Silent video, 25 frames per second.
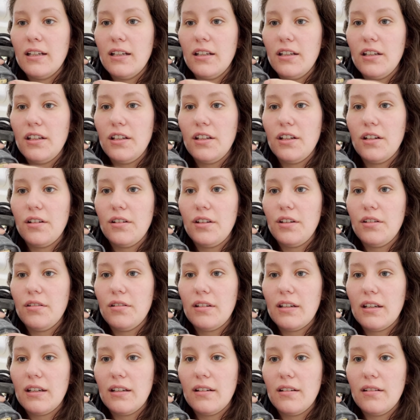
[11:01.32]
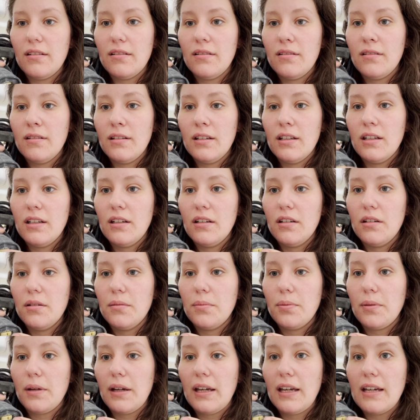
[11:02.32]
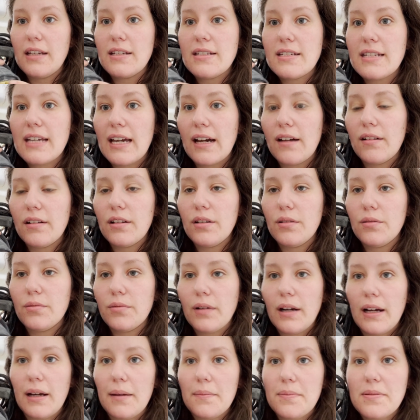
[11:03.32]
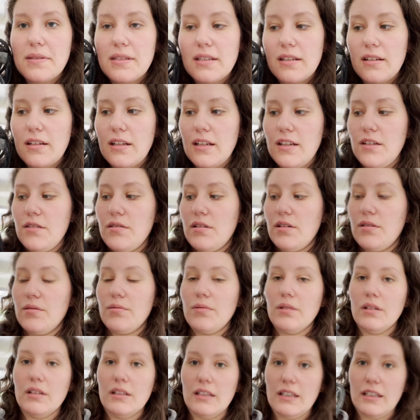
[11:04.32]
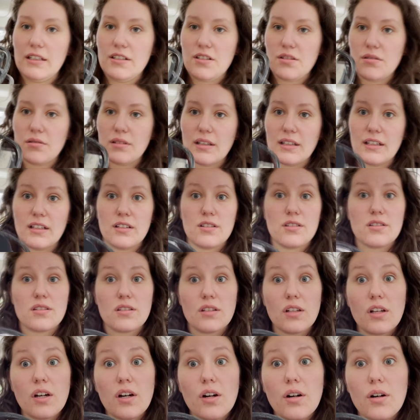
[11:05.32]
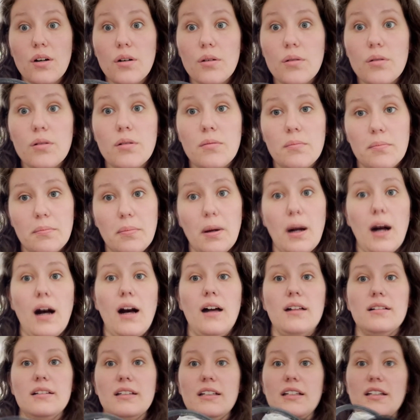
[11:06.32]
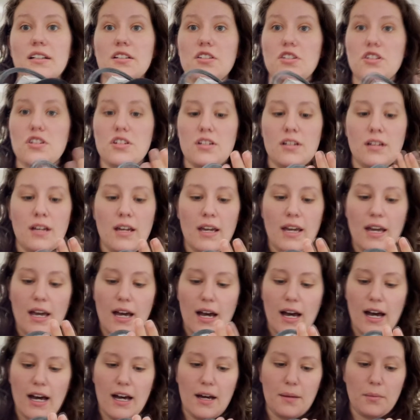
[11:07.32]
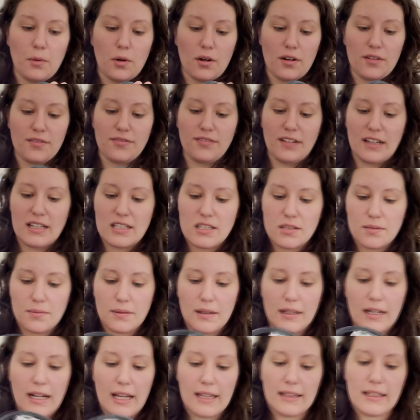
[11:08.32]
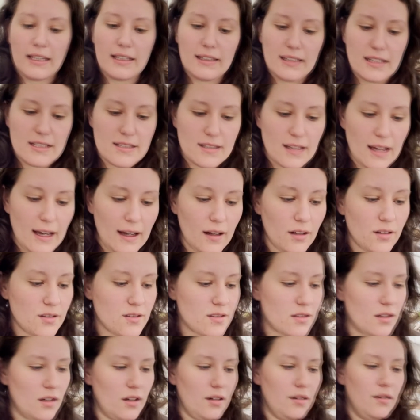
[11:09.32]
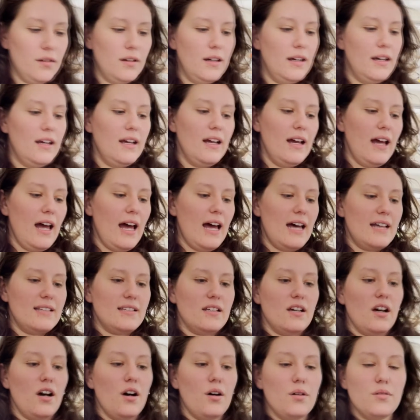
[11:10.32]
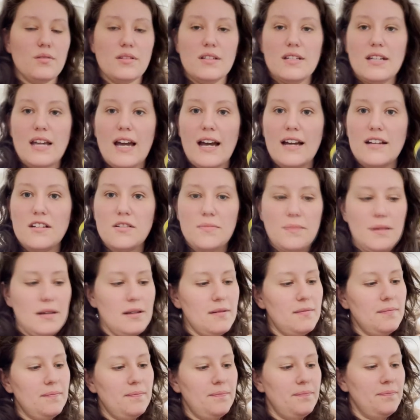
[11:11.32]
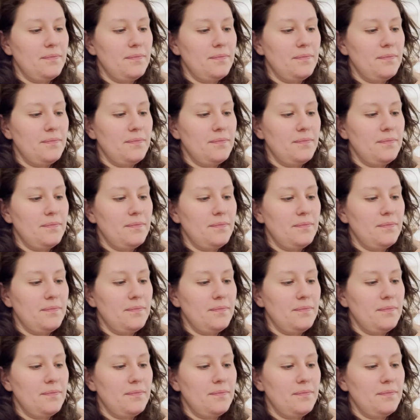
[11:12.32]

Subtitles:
You know, you can bring it down in reps and you can really do like a slow polish or a fast one. And then this also has a hose attachment.